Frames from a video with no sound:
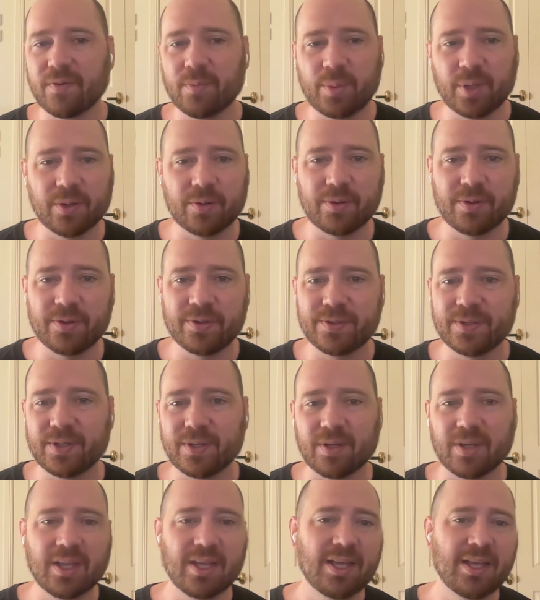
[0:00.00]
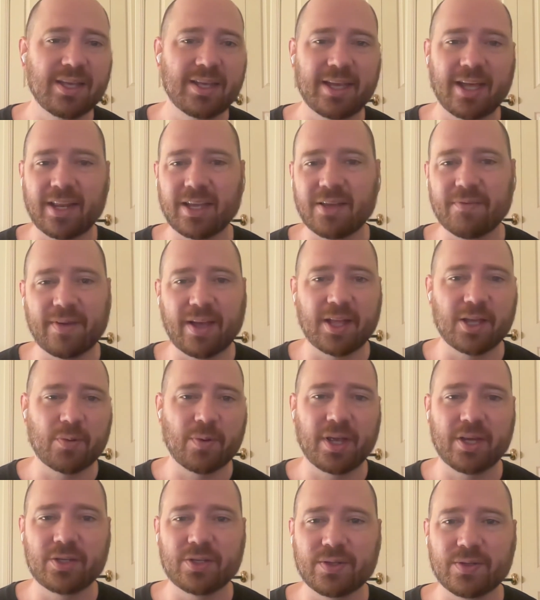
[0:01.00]
builders and getting
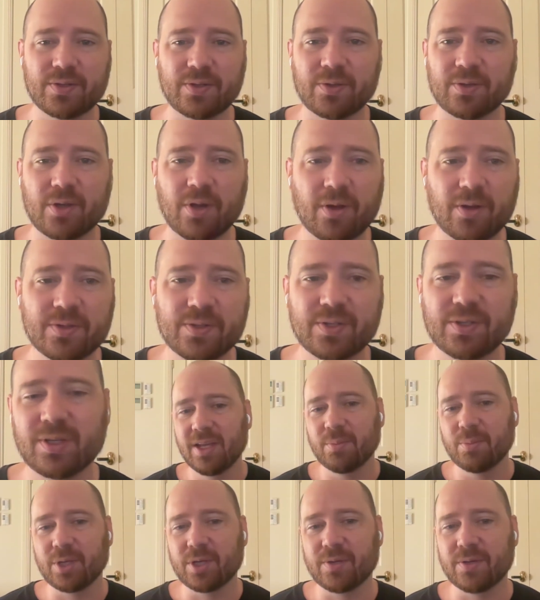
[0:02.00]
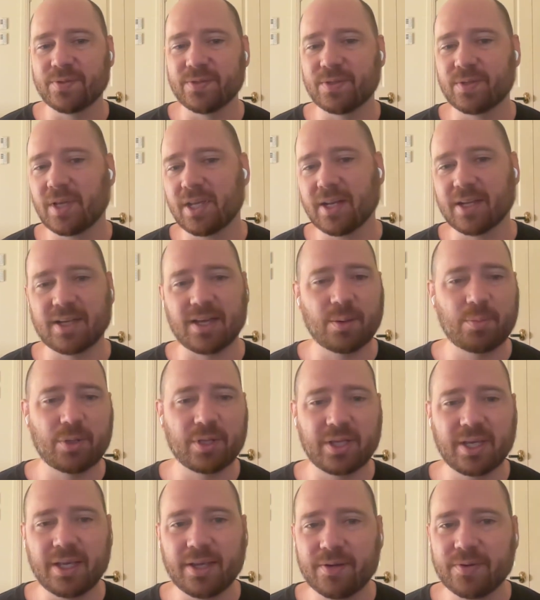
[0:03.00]
evaluations on cost, because in a couple
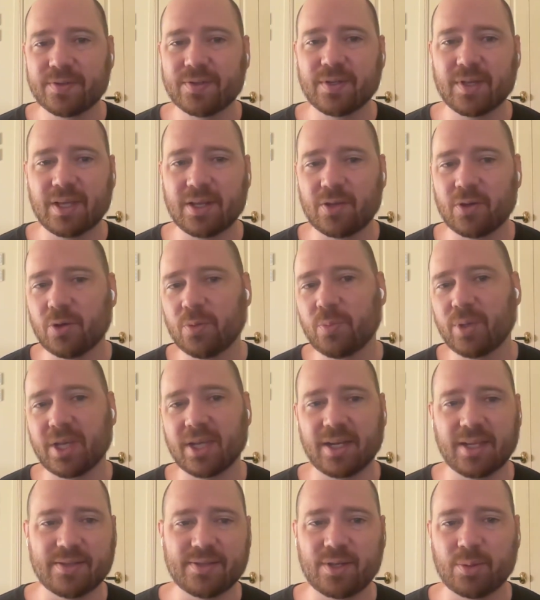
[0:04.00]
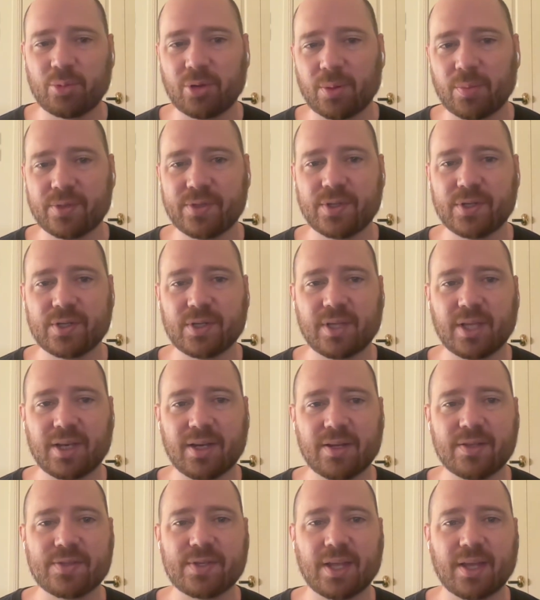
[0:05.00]
of years, it could be an easier proposition than
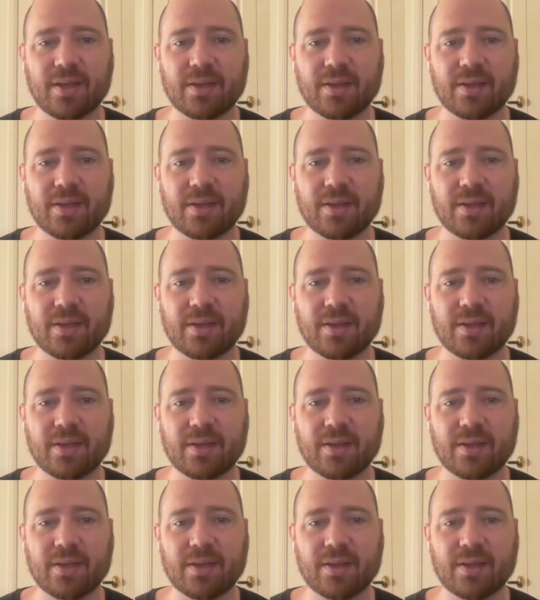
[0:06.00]
it is now.